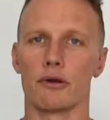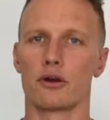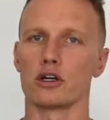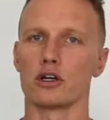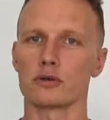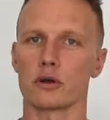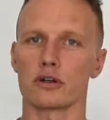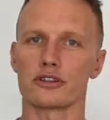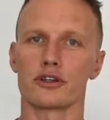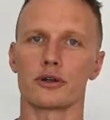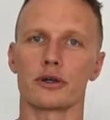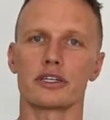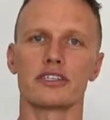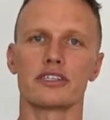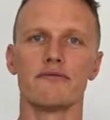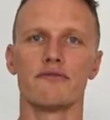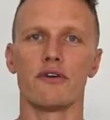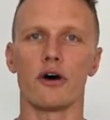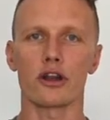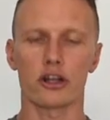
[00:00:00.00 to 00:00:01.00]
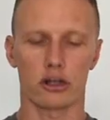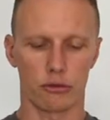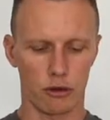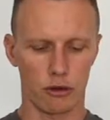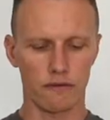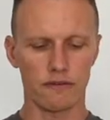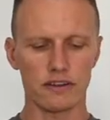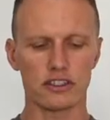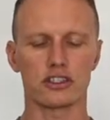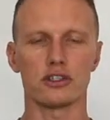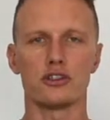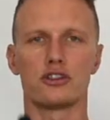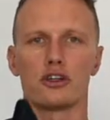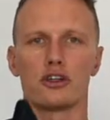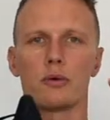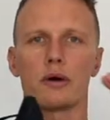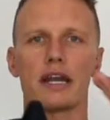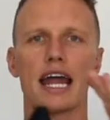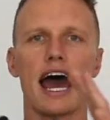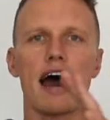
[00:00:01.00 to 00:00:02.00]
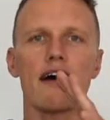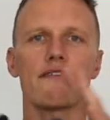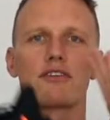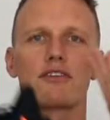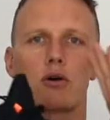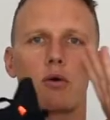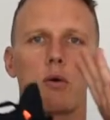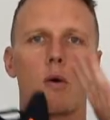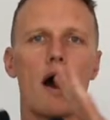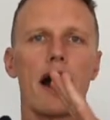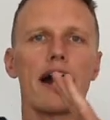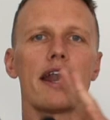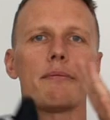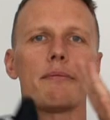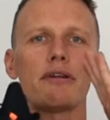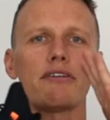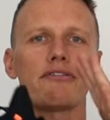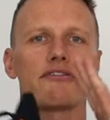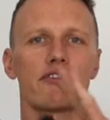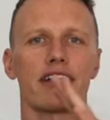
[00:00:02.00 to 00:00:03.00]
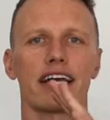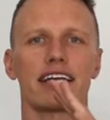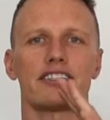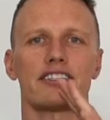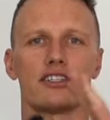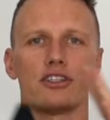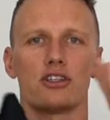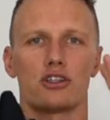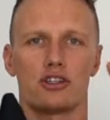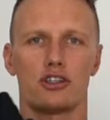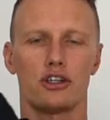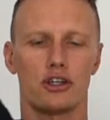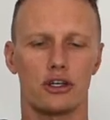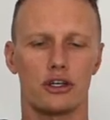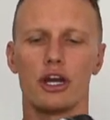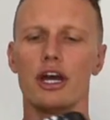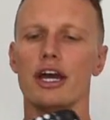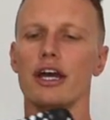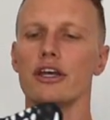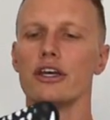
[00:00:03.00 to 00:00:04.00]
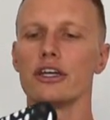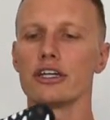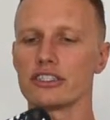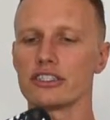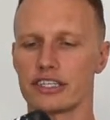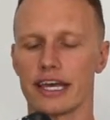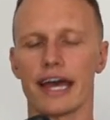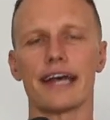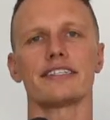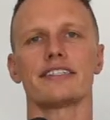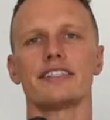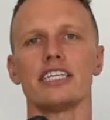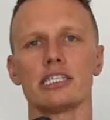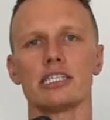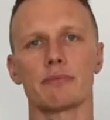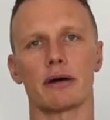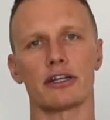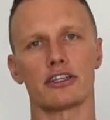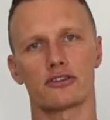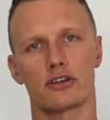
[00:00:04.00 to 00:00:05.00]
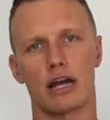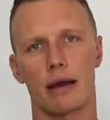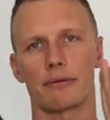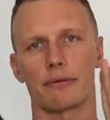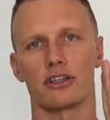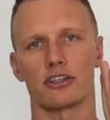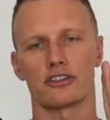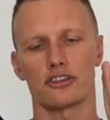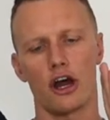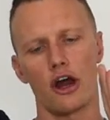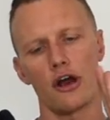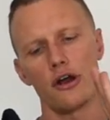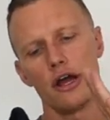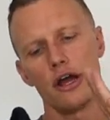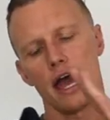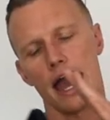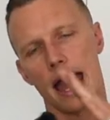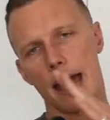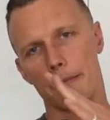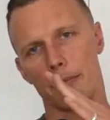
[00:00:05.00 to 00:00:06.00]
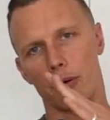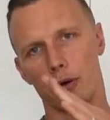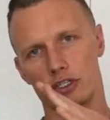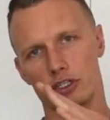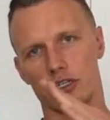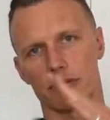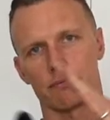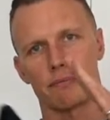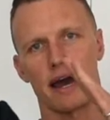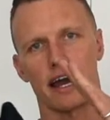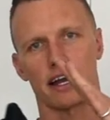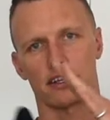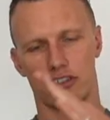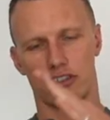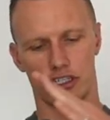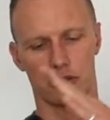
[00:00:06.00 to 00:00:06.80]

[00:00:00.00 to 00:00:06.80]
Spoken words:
Because we're also doing some vertical movements, you do want to have quite a bit of flex in the shoe. You can test this by just grabbing the toe and pushing back.